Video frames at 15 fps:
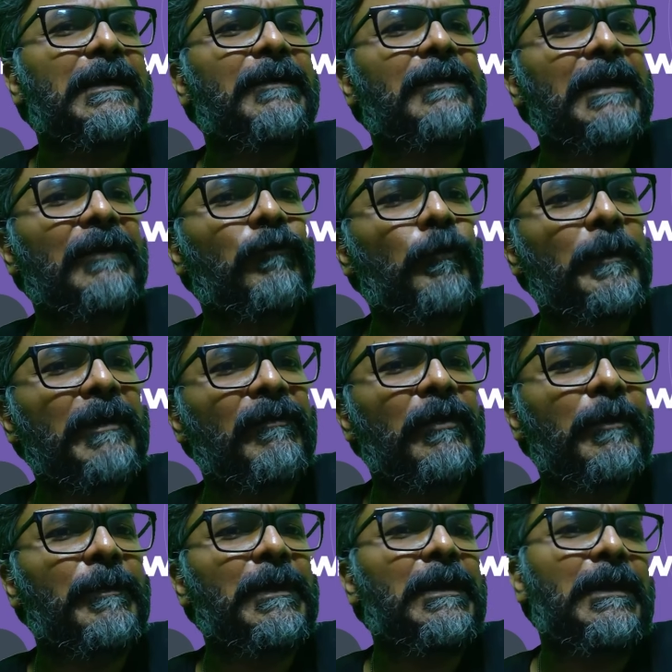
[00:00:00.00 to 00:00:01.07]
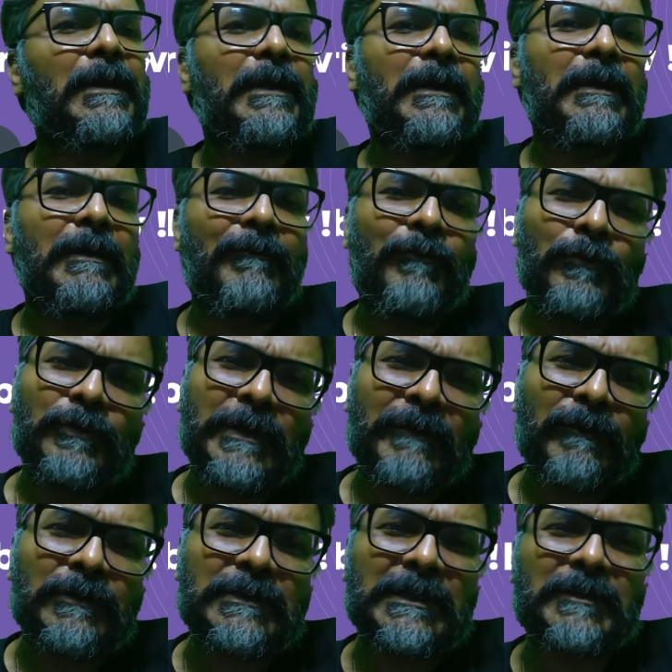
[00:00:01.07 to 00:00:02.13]
That will be available. If you take
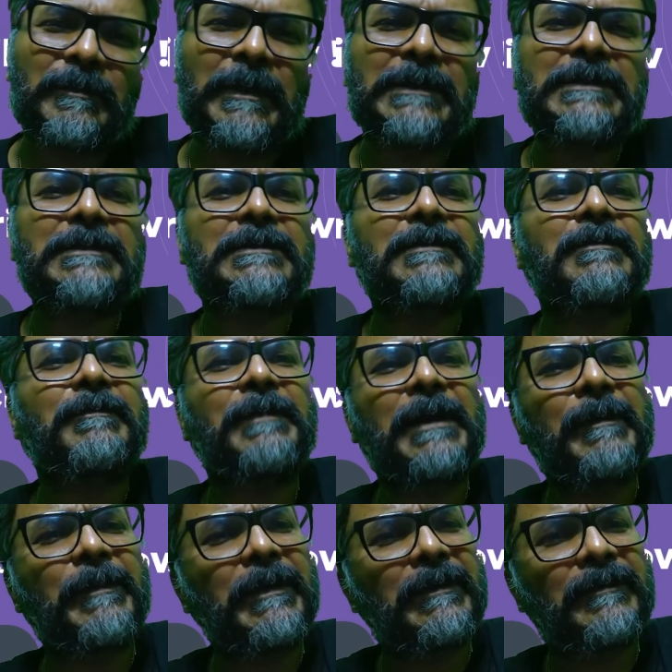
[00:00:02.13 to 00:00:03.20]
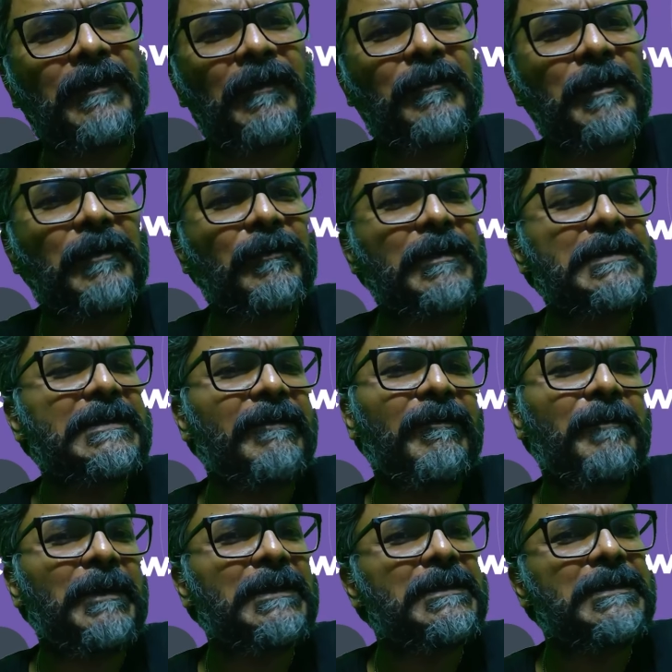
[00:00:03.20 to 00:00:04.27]
for 6 months, probably 6 plus 1, 7
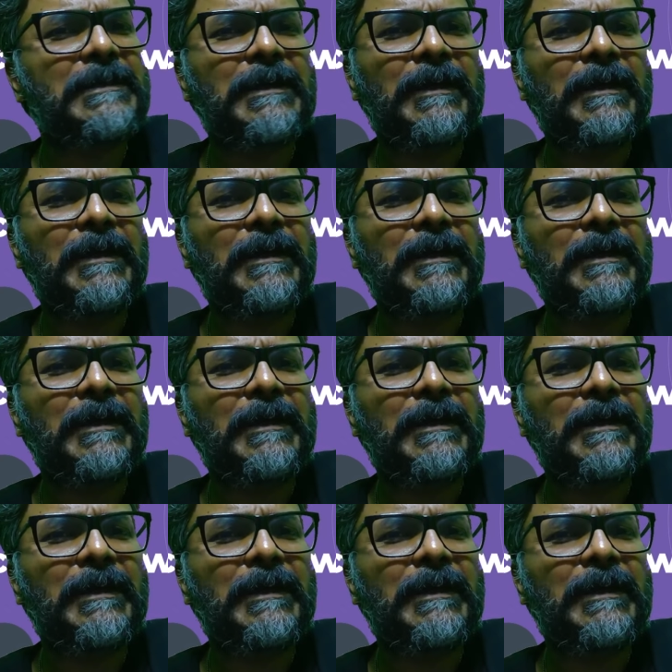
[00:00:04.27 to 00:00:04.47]
months.